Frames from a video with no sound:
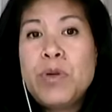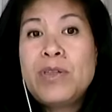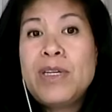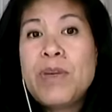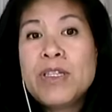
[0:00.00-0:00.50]

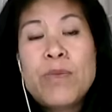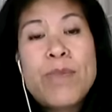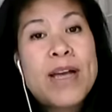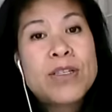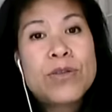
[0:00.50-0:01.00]
building muscle
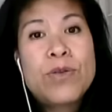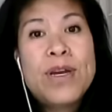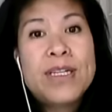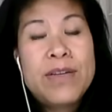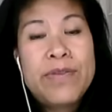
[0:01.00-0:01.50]
mass through
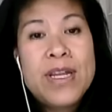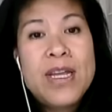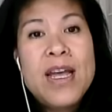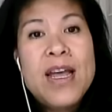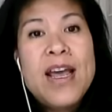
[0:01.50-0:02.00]

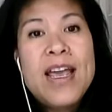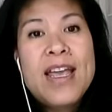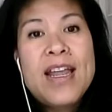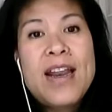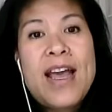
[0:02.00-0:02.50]
activity,
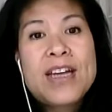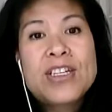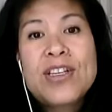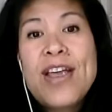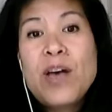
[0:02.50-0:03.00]
it
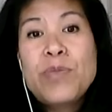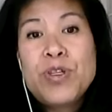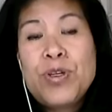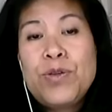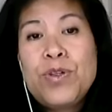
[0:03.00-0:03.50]
actually
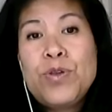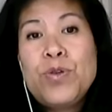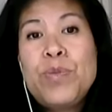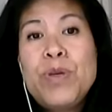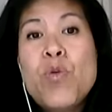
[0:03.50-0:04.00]
helps you
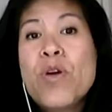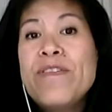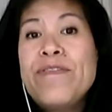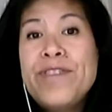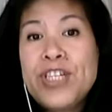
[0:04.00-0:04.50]
to be more
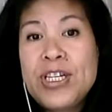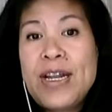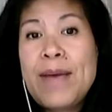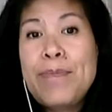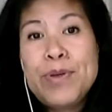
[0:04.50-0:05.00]

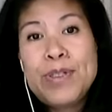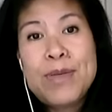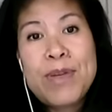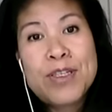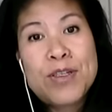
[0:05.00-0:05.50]
efficient at
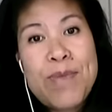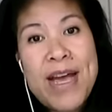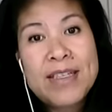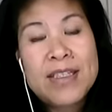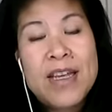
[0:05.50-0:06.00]
building muscle
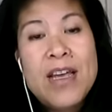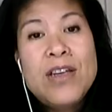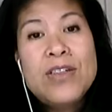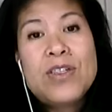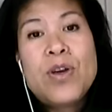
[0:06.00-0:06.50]
mass.
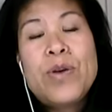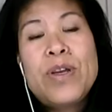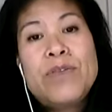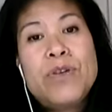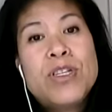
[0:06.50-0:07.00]
So it
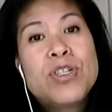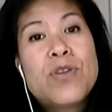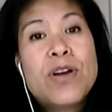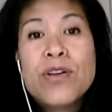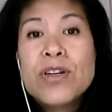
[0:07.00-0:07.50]
gives you a
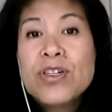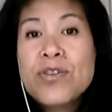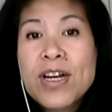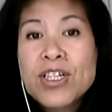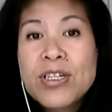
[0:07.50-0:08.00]
stronger
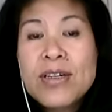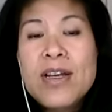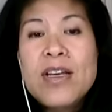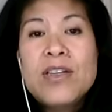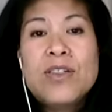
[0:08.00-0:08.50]

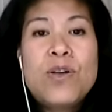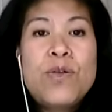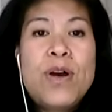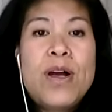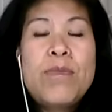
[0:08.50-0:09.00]
contraction.
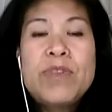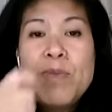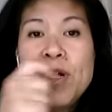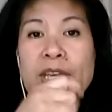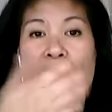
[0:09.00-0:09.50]
So
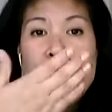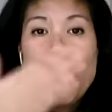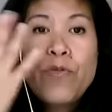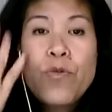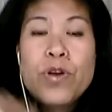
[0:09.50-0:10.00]
smelling it
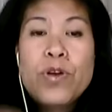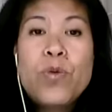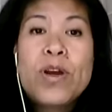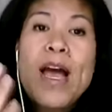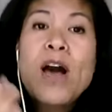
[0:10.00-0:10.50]
before you
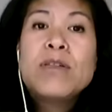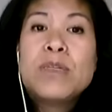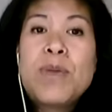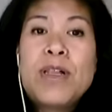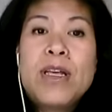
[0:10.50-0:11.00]
work out,
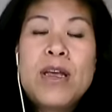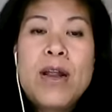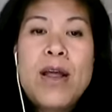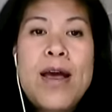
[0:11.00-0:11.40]
smelling it